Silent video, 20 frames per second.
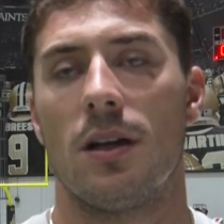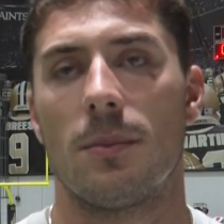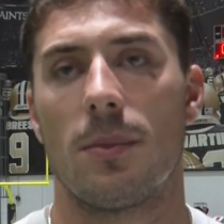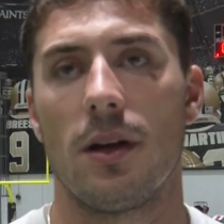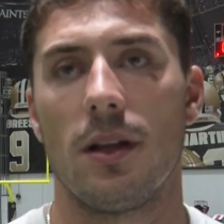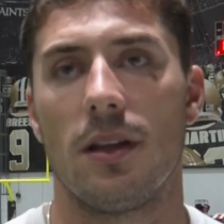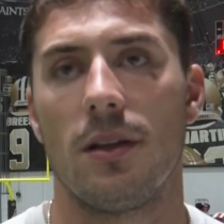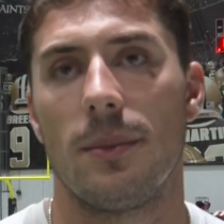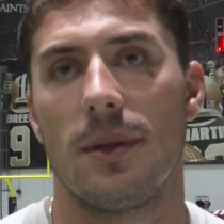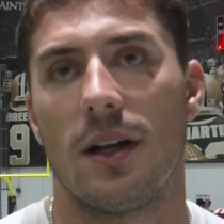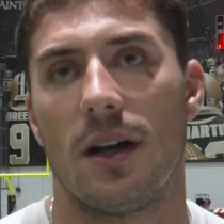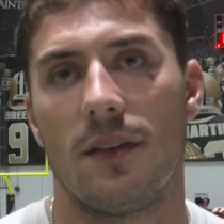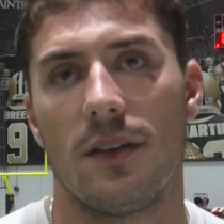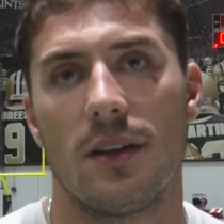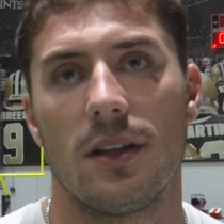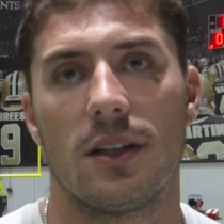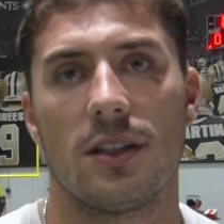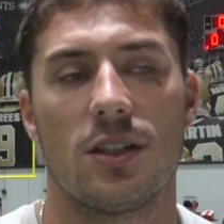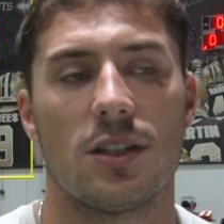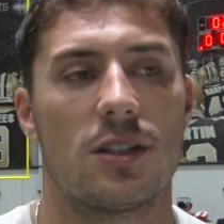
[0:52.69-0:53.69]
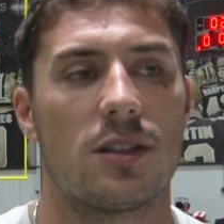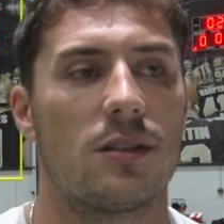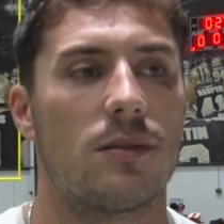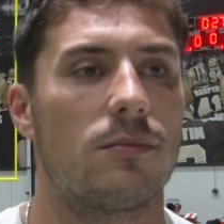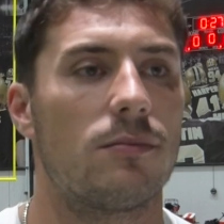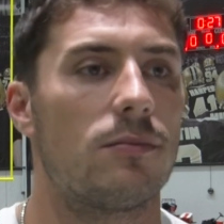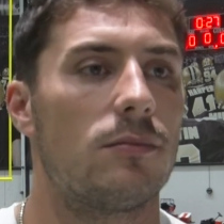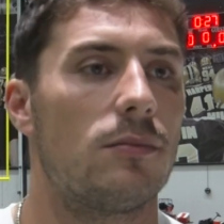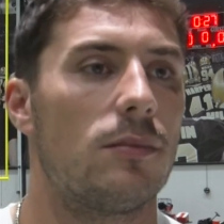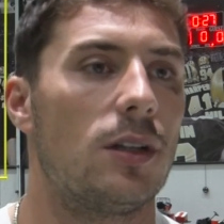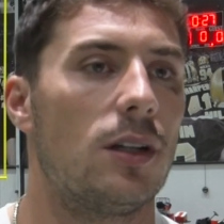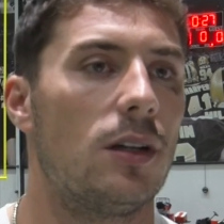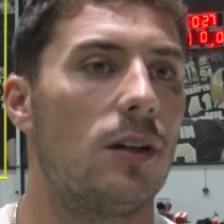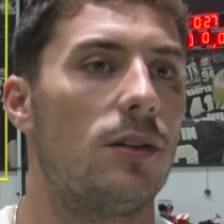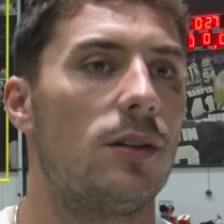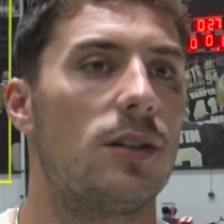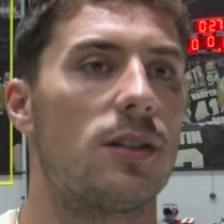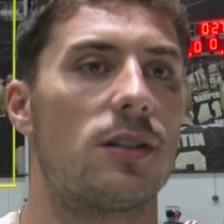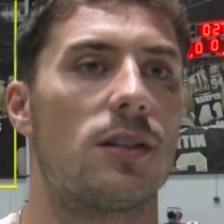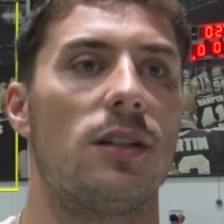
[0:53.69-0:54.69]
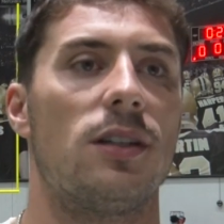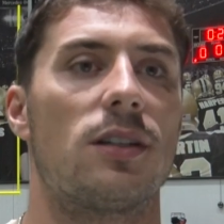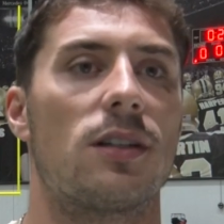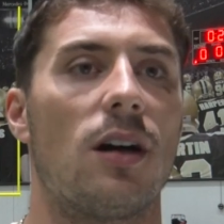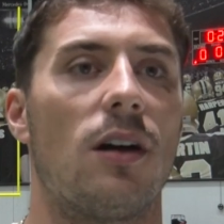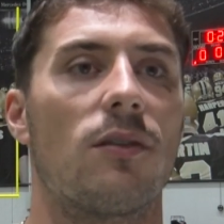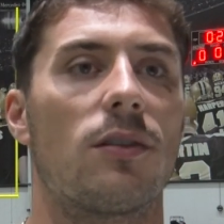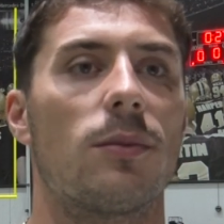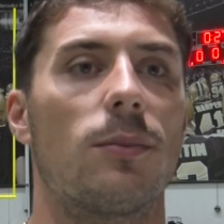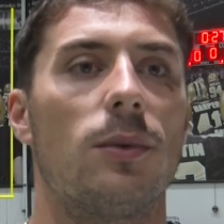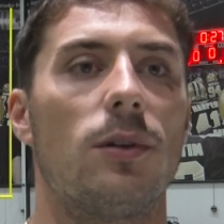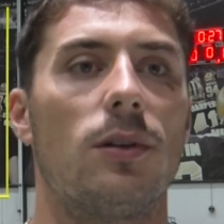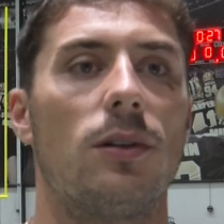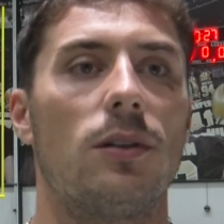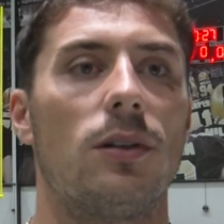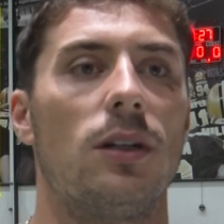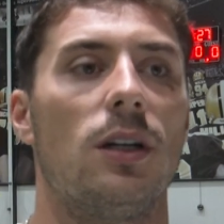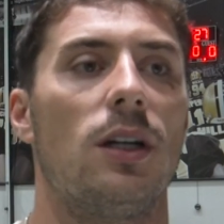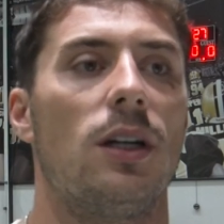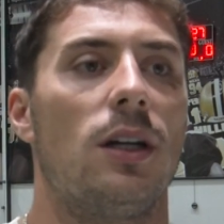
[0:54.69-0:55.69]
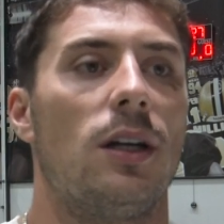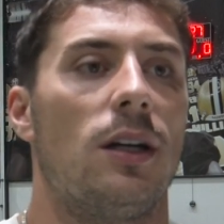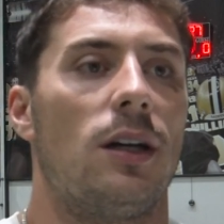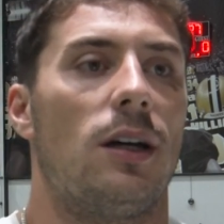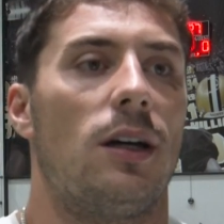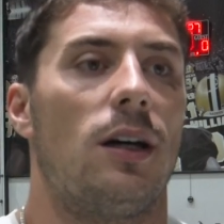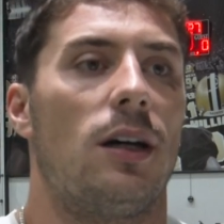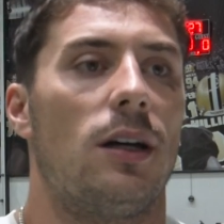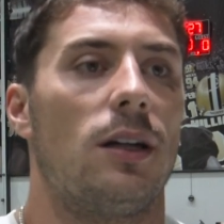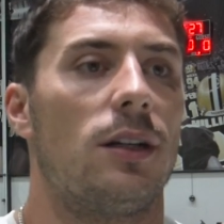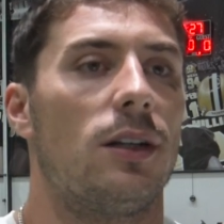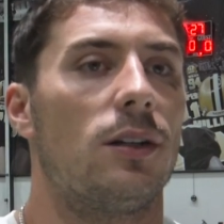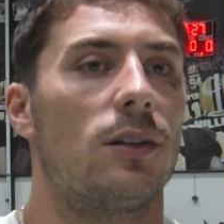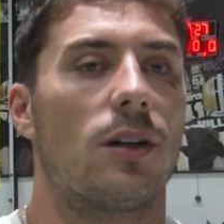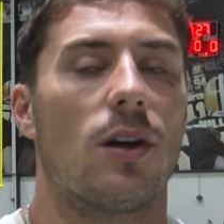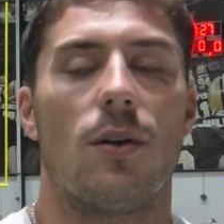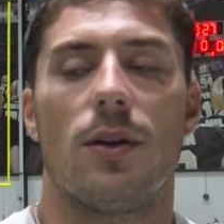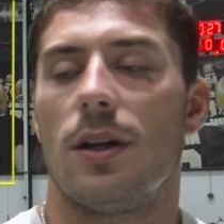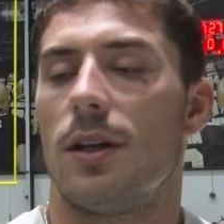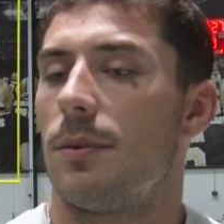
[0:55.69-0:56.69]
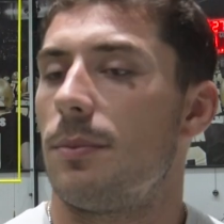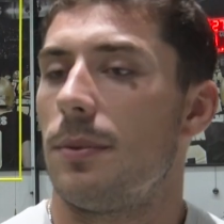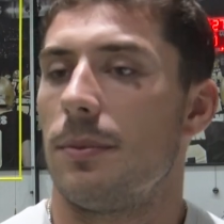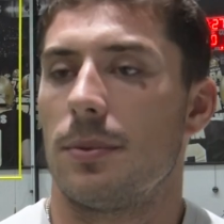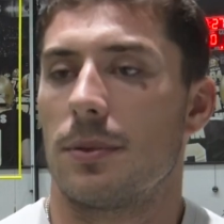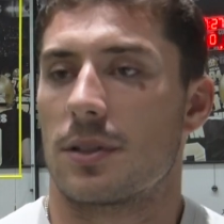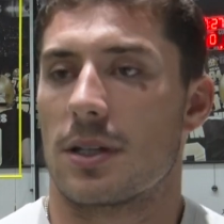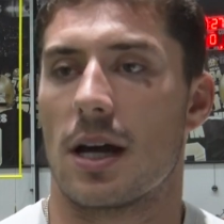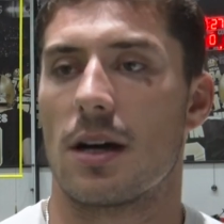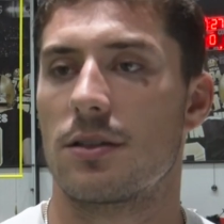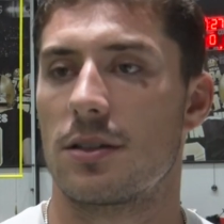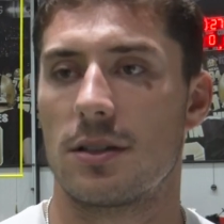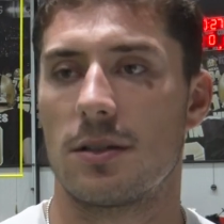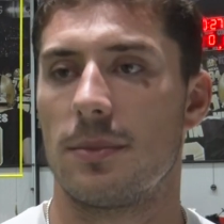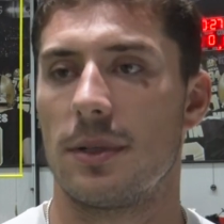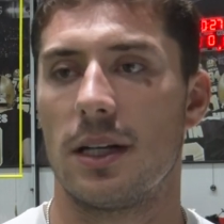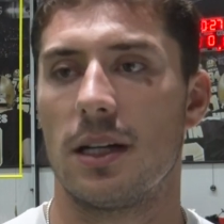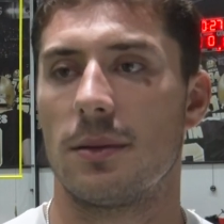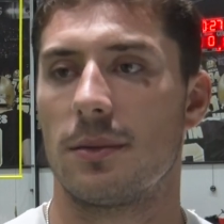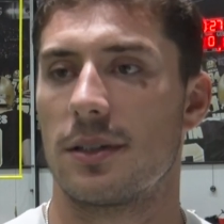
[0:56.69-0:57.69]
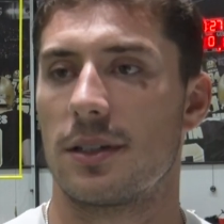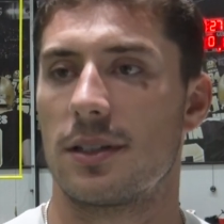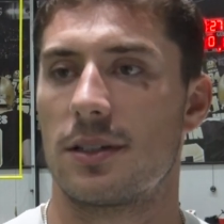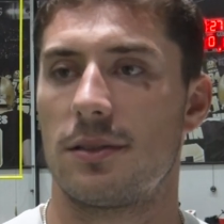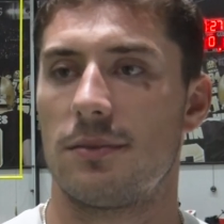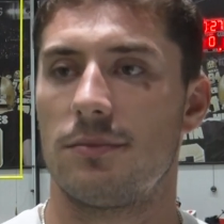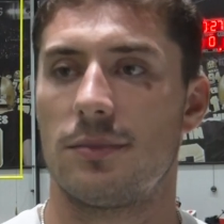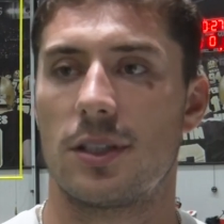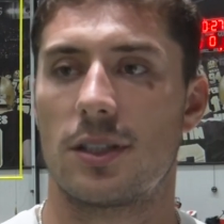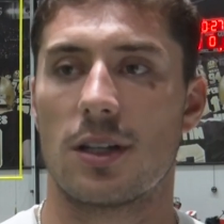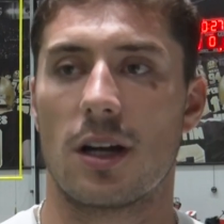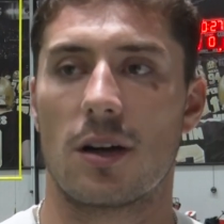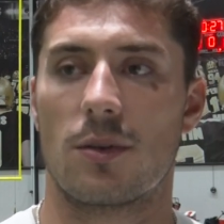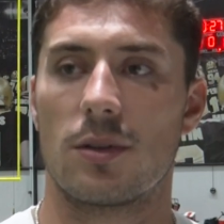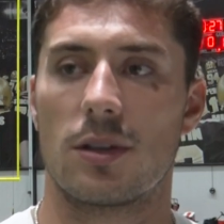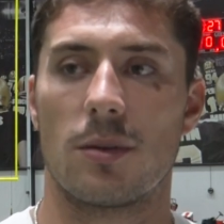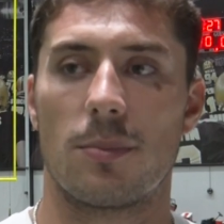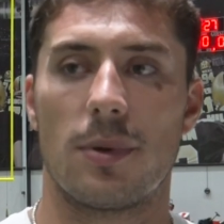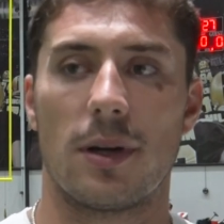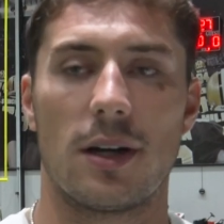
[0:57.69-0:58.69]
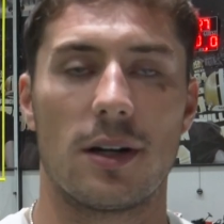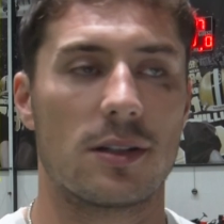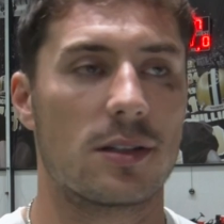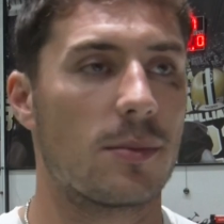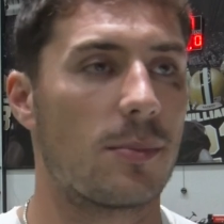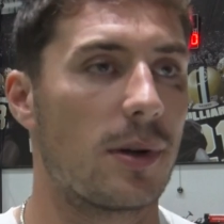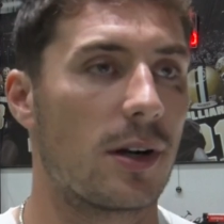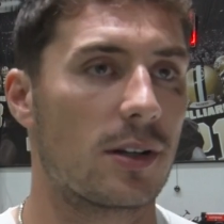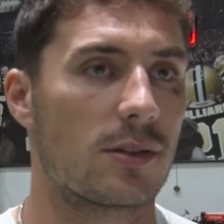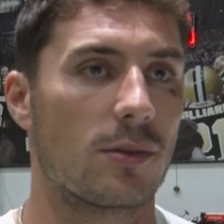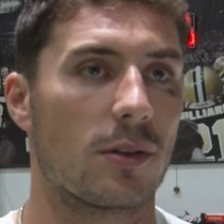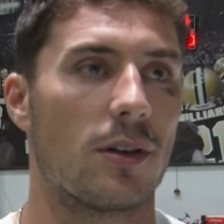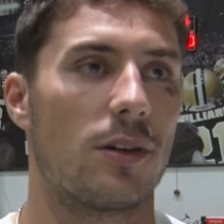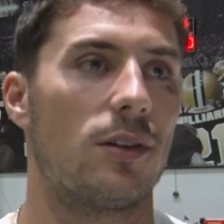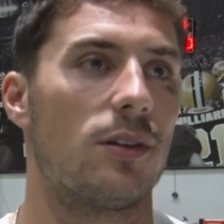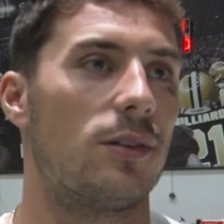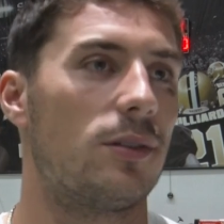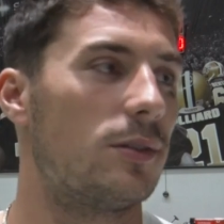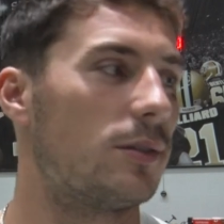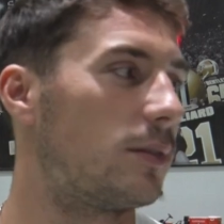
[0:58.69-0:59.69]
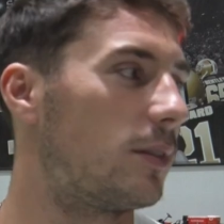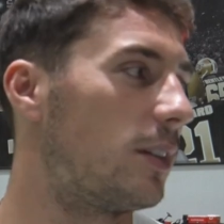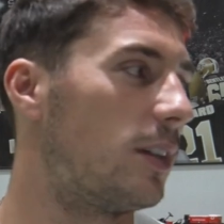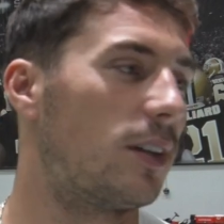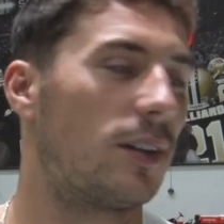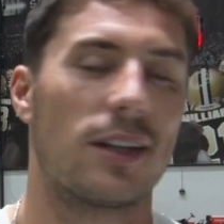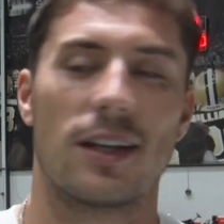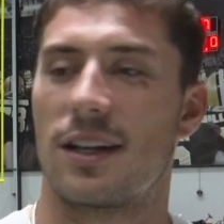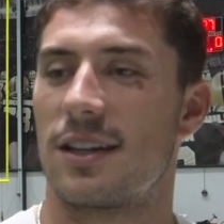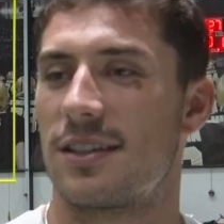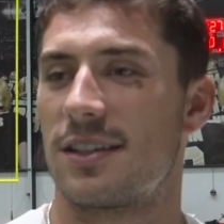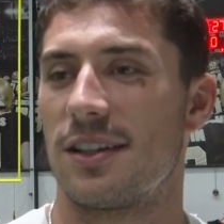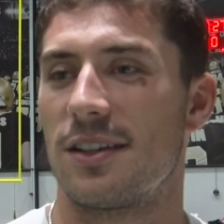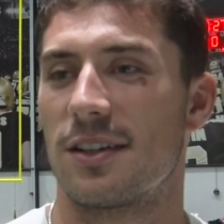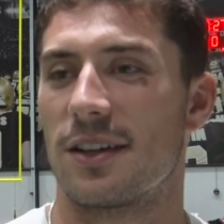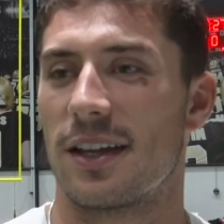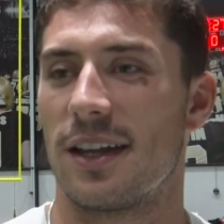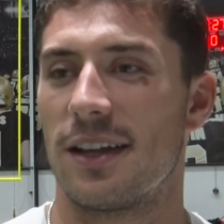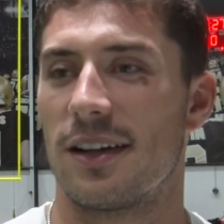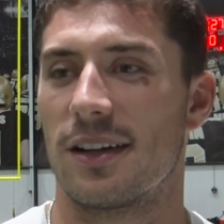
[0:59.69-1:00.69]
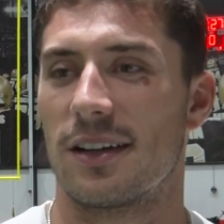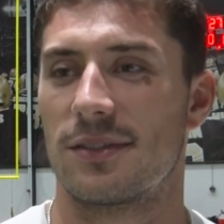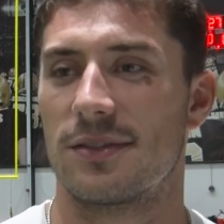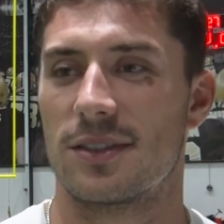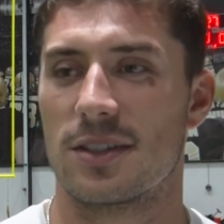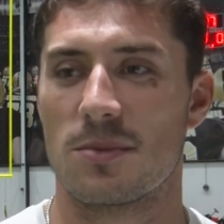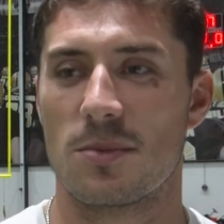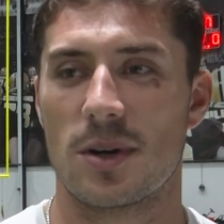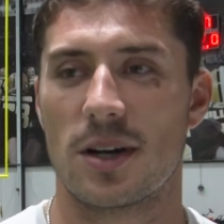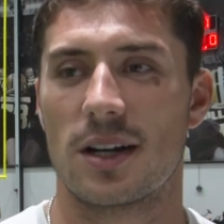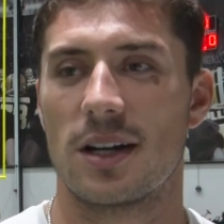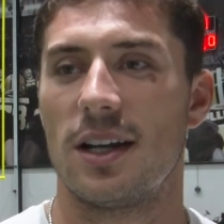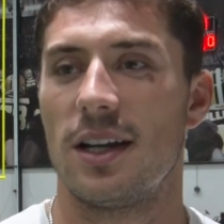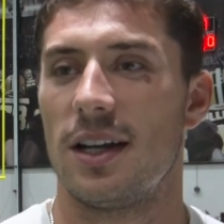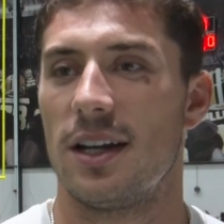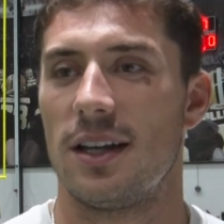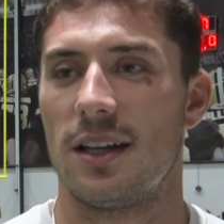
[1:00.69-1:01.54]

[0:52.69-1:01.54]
Probably a little bit of everything. Just, you know, he's he's comfortable, uh, you know, going into people's houses and being able to, to talk with the parents. The parents want to know, you know, they got to send their kid off somewhere.